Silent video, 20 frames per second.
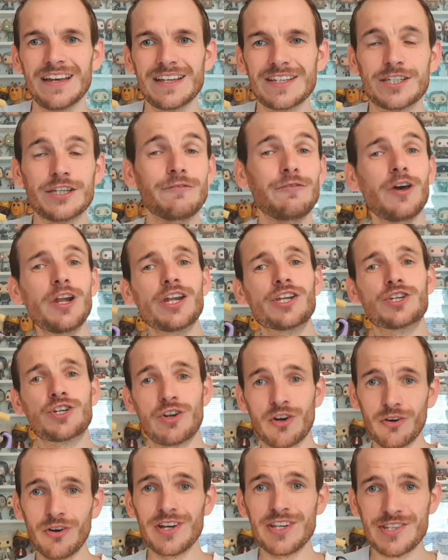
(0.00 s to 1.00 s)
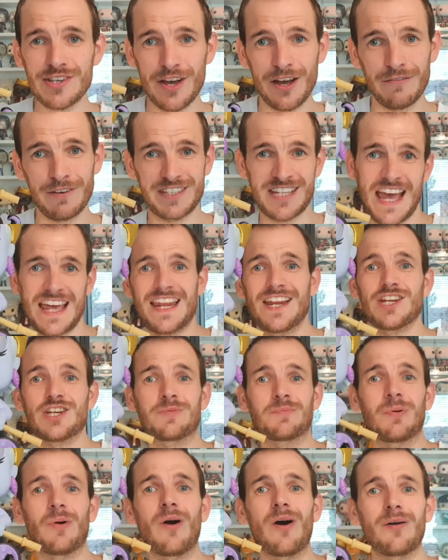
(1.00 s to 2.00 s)
So if you had a choice of a ten
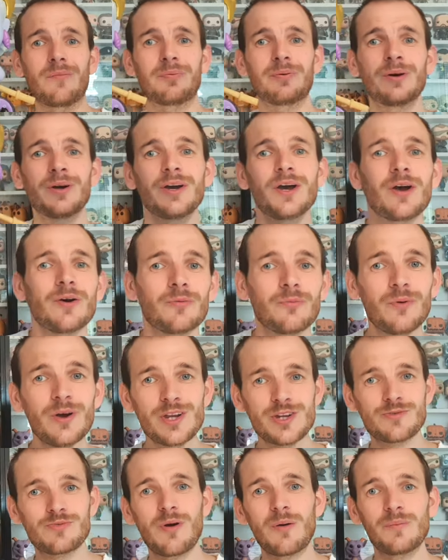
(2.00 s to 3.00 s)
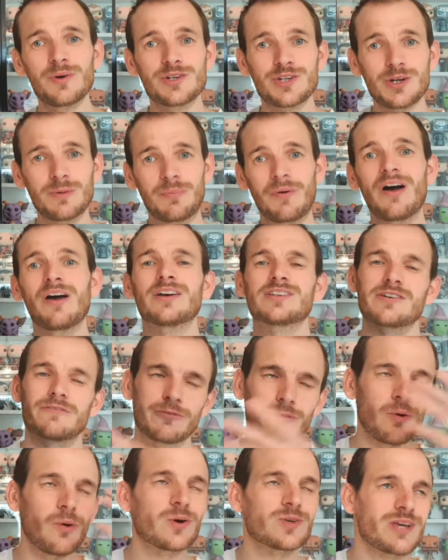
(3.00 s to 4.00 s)
inch pop, which one would you buy? Because
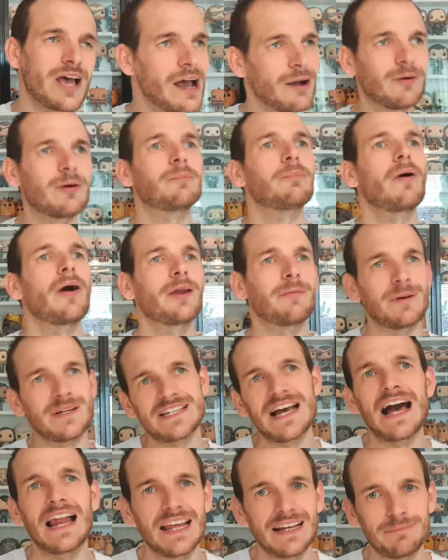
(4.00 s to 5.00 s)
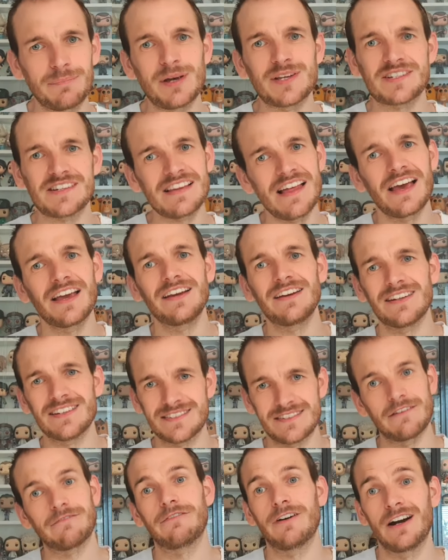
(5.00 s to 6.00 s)
of course I would buy the metallic Buzz Lightyear and
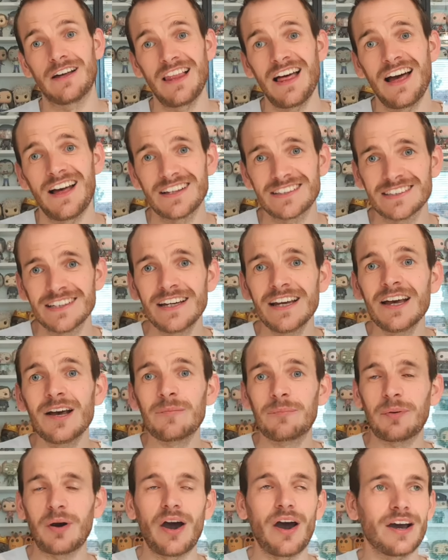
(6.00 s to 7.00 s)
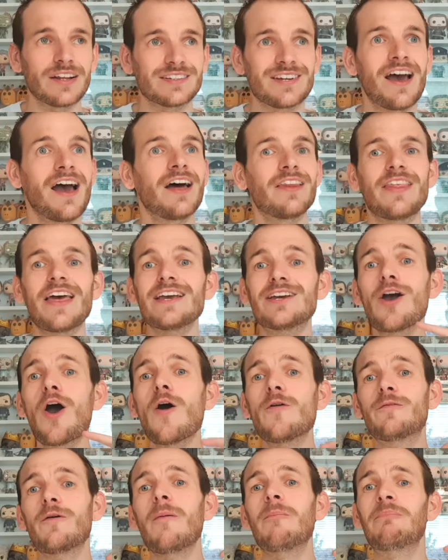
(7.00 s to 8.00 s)
stuff like that. But they
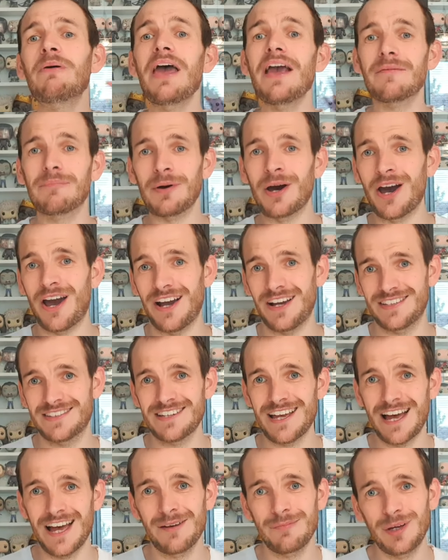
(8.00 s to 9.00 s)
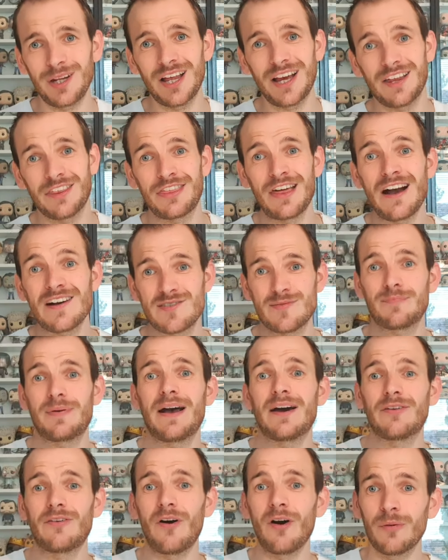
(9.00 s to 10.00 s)
go for big bucks. I mean, like a thousand
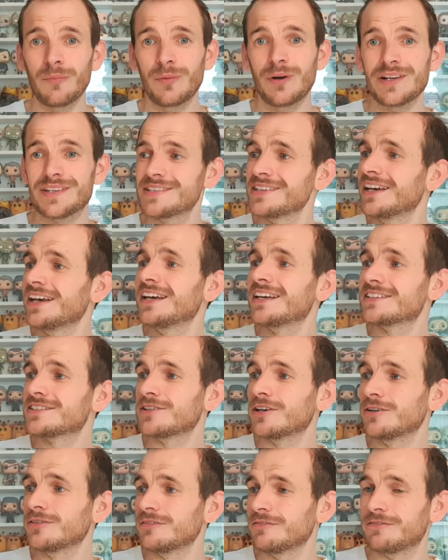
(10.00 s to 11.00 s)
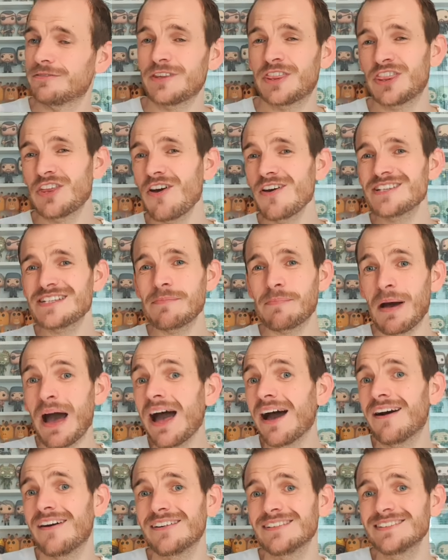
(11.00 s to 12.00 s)
pound onwards. So for thirty
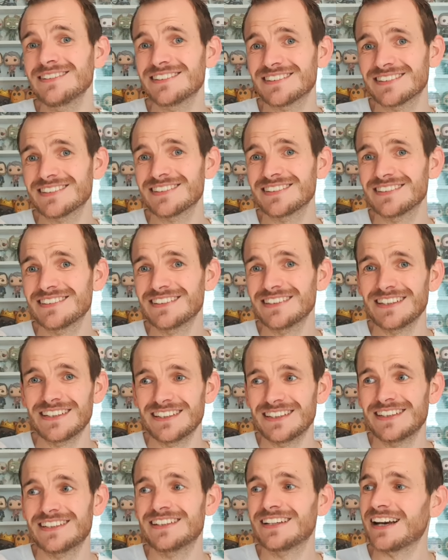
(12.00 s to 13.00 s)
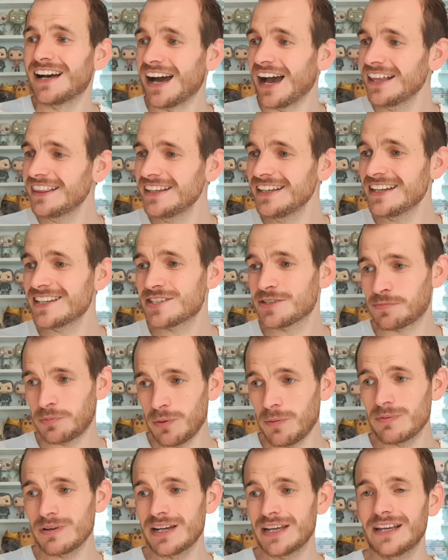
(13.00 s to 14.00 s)
pounds, I think this is
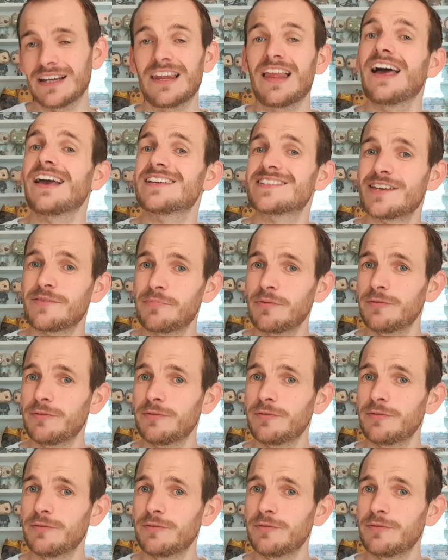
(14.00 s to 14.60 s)
probably, like I said